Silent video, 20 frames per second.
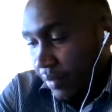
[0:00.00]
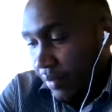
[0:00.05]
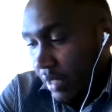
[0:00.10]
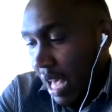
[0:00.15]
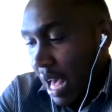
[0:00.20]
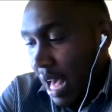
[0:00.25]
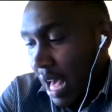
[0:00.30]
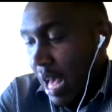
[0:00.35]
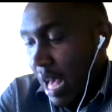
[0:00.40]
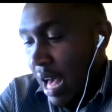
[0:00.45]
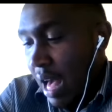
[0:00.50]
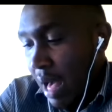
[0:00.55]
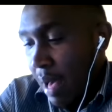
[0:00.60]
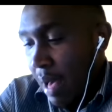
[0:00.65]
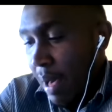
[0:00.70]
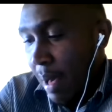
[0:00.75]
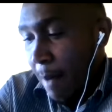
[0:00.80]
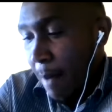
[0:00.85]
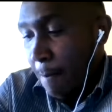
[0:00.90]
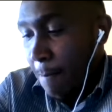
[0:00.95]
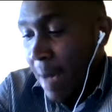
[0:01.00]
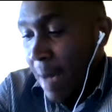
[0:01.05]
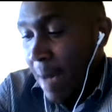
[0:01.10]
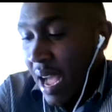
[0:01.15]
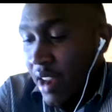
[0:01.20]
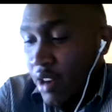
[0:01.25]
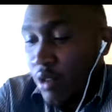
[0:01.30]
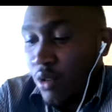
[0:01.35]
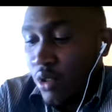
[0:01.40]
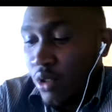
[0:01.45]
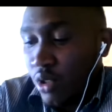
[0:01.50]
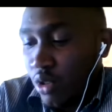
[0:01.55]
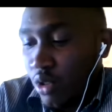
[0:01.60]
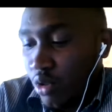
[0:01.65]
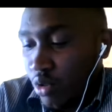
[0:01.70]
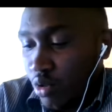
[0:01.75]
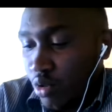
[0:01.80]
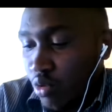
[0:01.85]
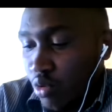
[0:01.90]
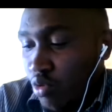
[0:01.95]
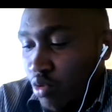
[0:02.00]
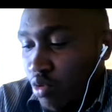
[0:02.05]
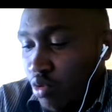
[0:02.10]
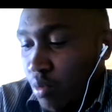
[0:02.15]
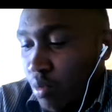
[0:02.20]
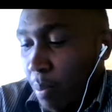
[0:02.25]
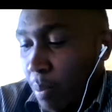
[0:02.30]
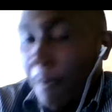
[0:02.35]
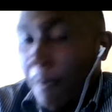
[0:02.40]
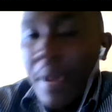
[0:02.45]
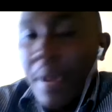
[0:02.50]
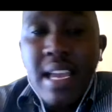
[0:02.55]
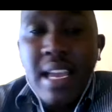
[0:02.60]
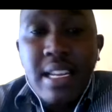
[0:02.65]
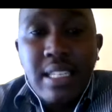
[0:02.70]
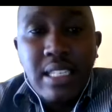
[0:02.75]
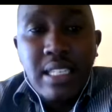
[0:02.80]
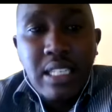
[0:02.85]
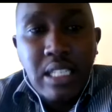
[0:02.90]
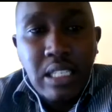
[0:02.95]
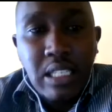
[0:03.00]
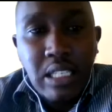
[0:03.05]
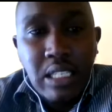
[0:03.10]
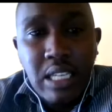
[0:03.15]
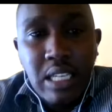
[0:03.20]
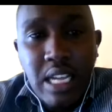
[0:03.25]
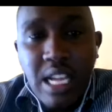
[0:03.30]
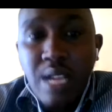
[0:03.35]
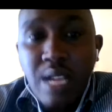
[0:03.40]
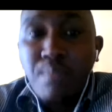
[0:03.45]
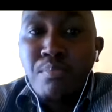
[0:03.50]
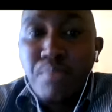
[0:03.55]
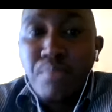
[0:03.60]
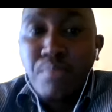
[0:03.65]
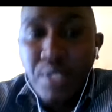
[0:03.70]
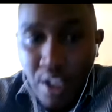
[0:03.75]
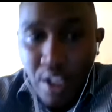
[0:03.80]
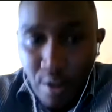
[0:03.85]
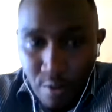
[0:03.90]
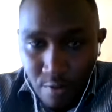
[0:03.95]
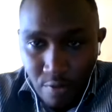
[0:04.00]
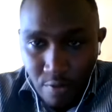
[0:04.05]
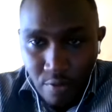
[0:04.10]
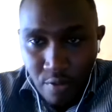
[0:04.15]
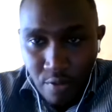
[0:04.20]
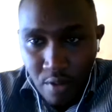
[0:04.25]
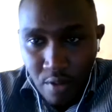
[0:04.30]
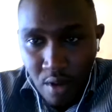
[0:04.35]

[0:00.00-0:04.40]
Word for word: uh, man used to paint himself